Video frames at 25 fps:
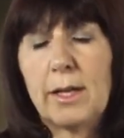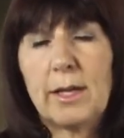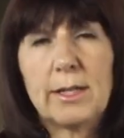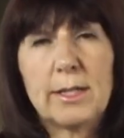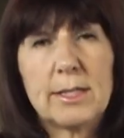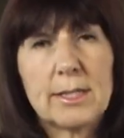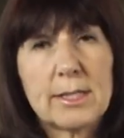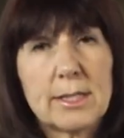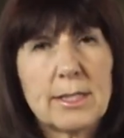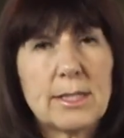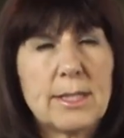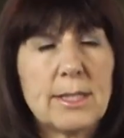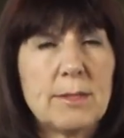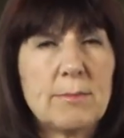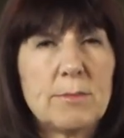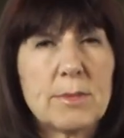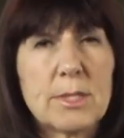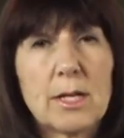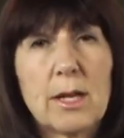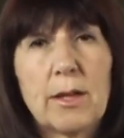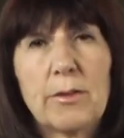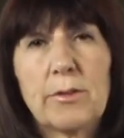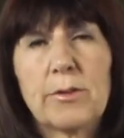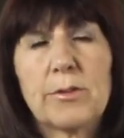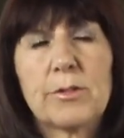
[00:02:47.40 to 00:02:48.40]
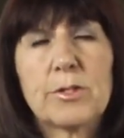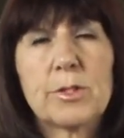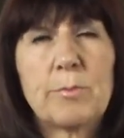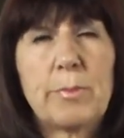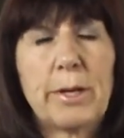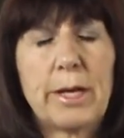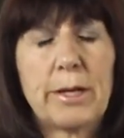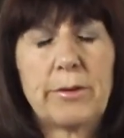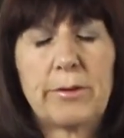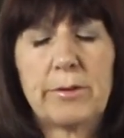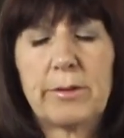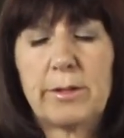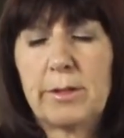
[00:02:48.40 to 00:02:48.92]
esteems others
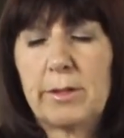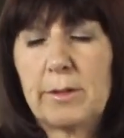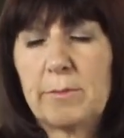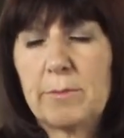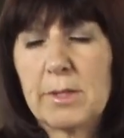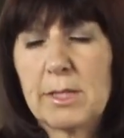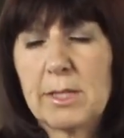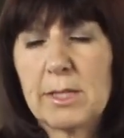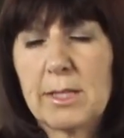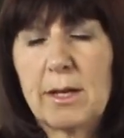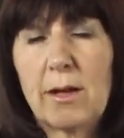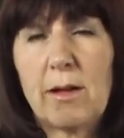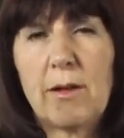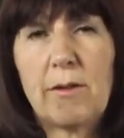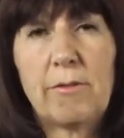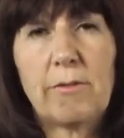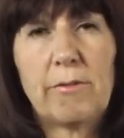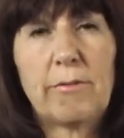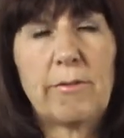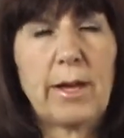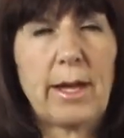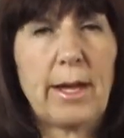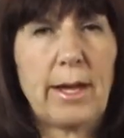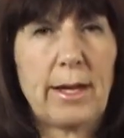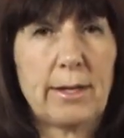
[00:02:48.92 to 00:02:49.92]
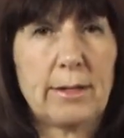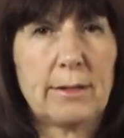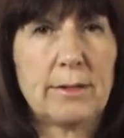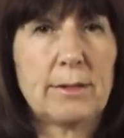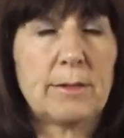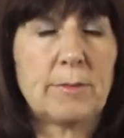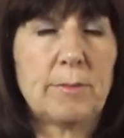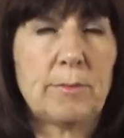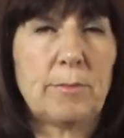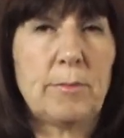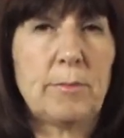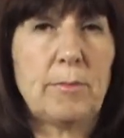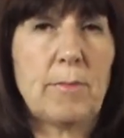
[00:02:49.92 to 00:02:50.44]
better than himself,
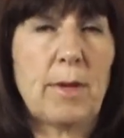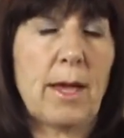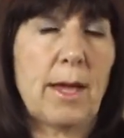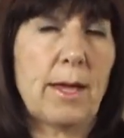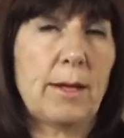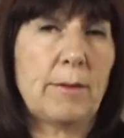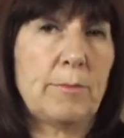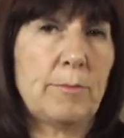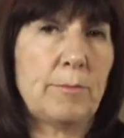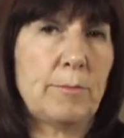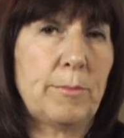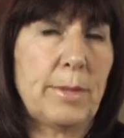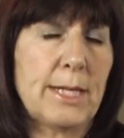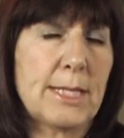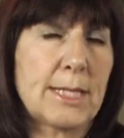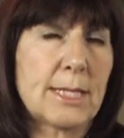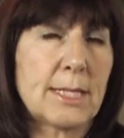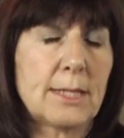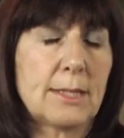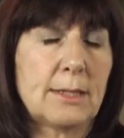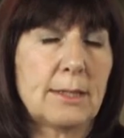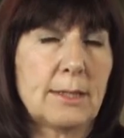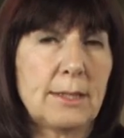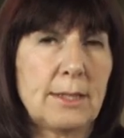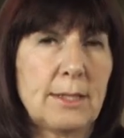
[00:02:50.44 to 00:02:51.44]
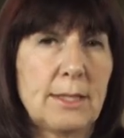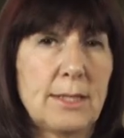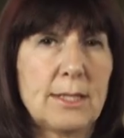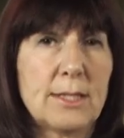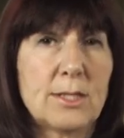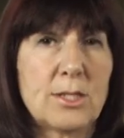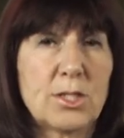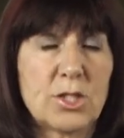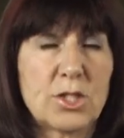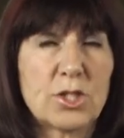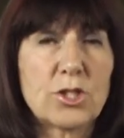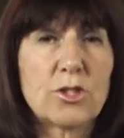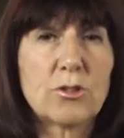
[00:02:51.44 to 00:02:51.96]
and basically
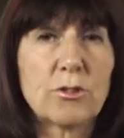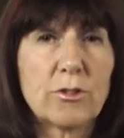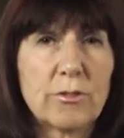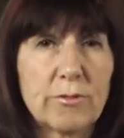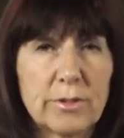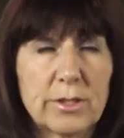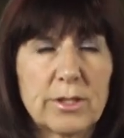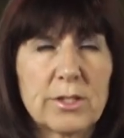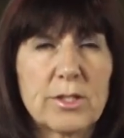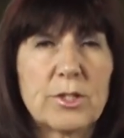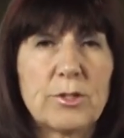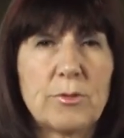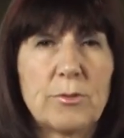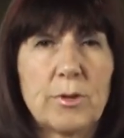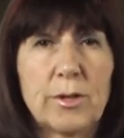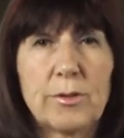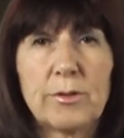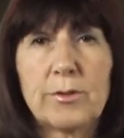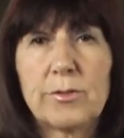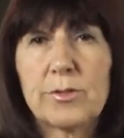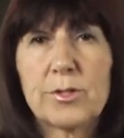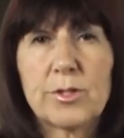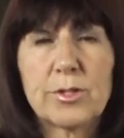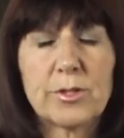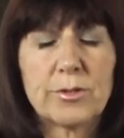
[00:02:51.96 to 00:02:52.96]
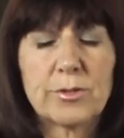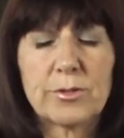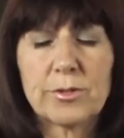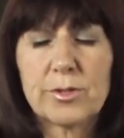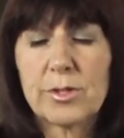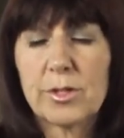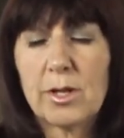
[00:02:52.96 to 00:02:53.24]
is a servant to others.